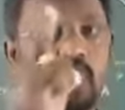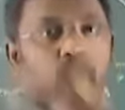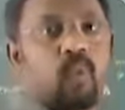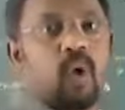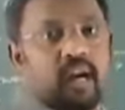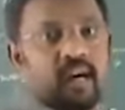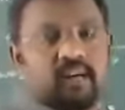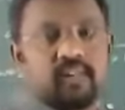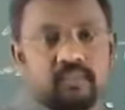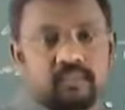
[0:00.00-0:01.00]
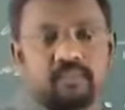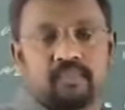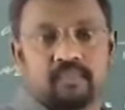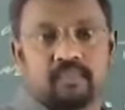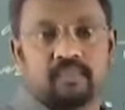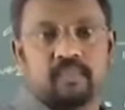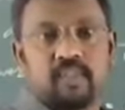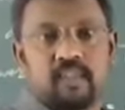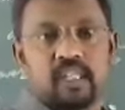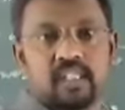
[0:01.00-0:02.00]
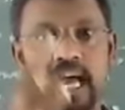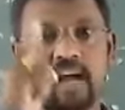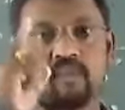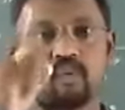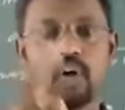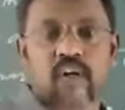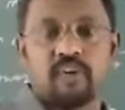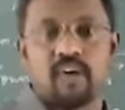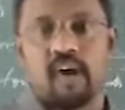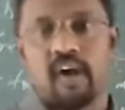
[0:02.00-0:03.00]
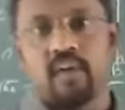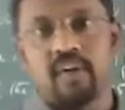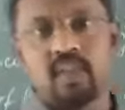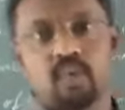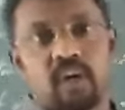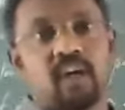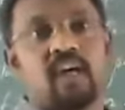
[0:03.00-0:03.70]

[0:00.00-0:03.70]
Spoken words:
1. The tan 45 value is 1.